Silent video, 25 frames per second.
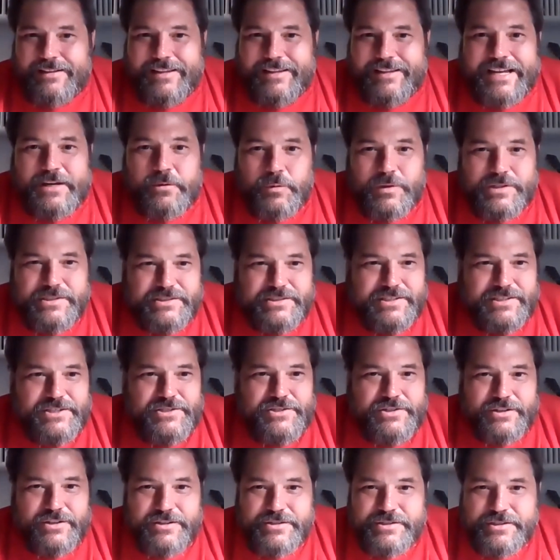like Winston
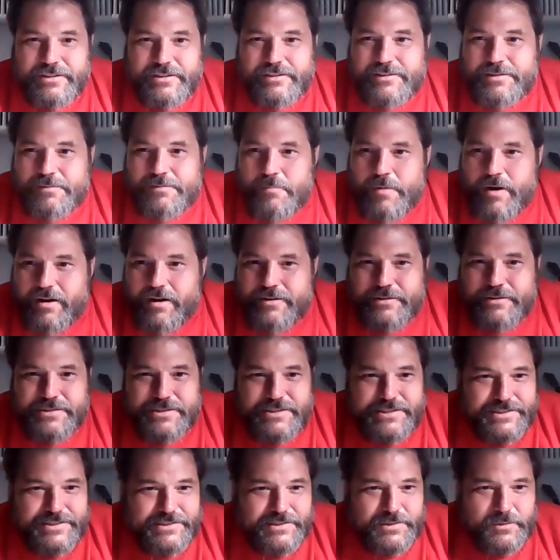Churchill,
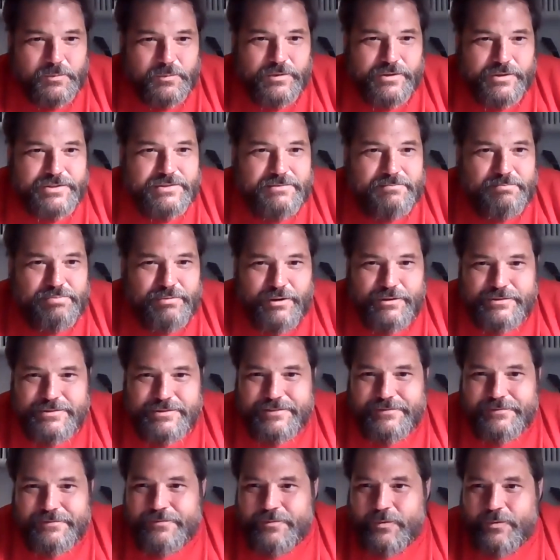democracy is the worst
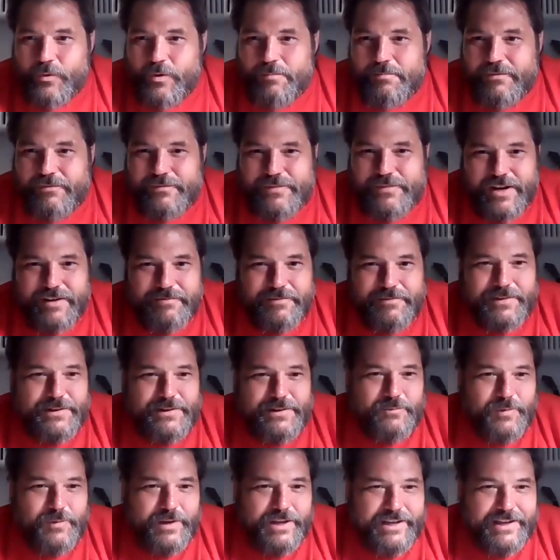form of
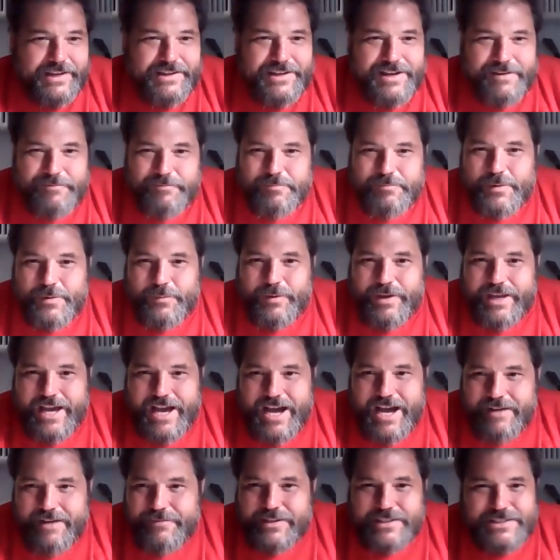government we
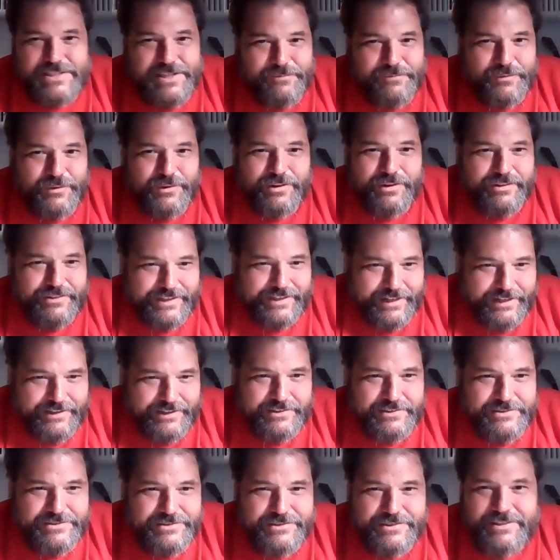have, except for all the
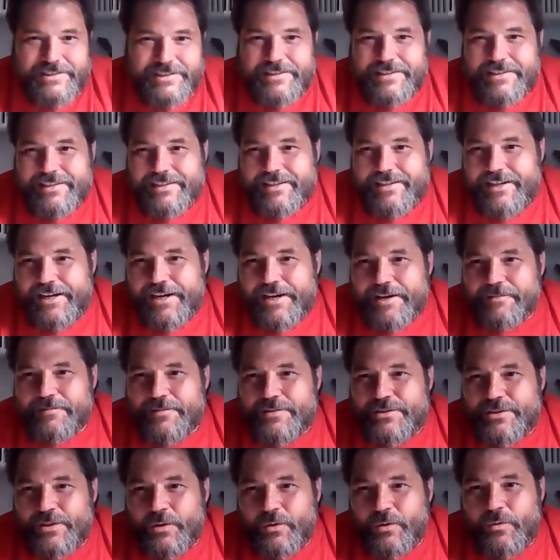others.
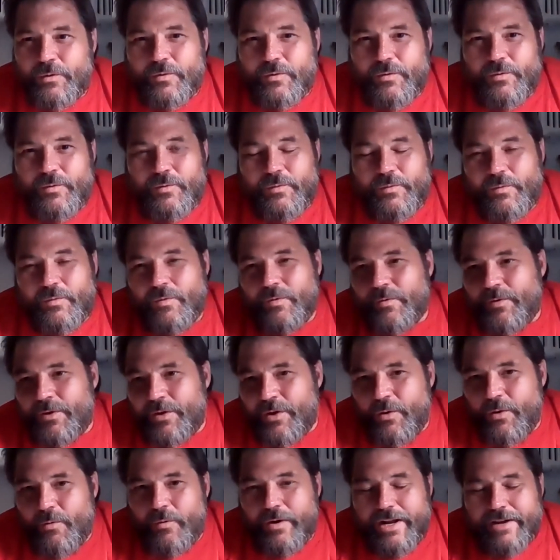So, you
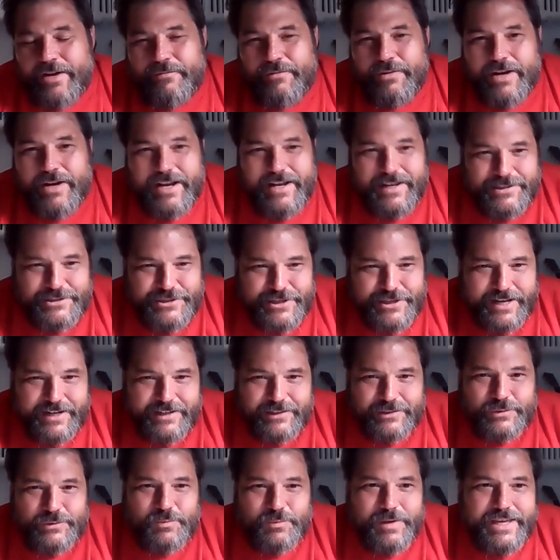know, whatever
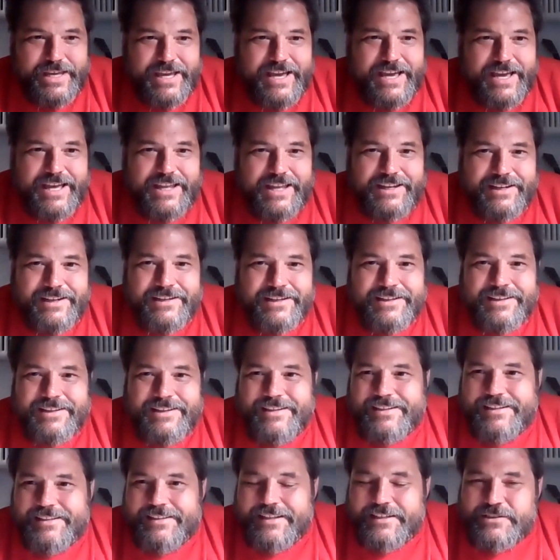channels we can,
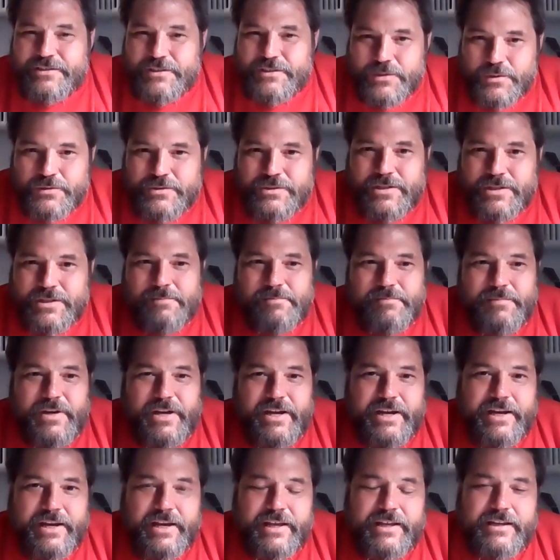let's use them
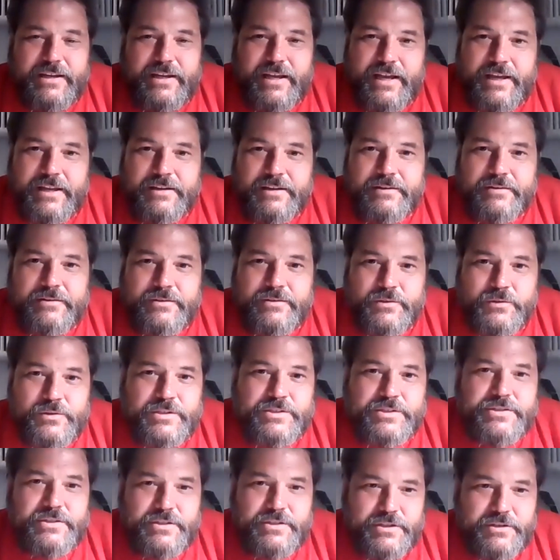and do
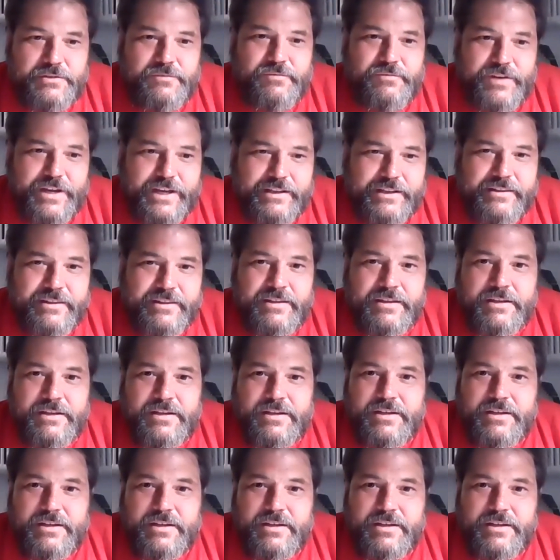this in good faith,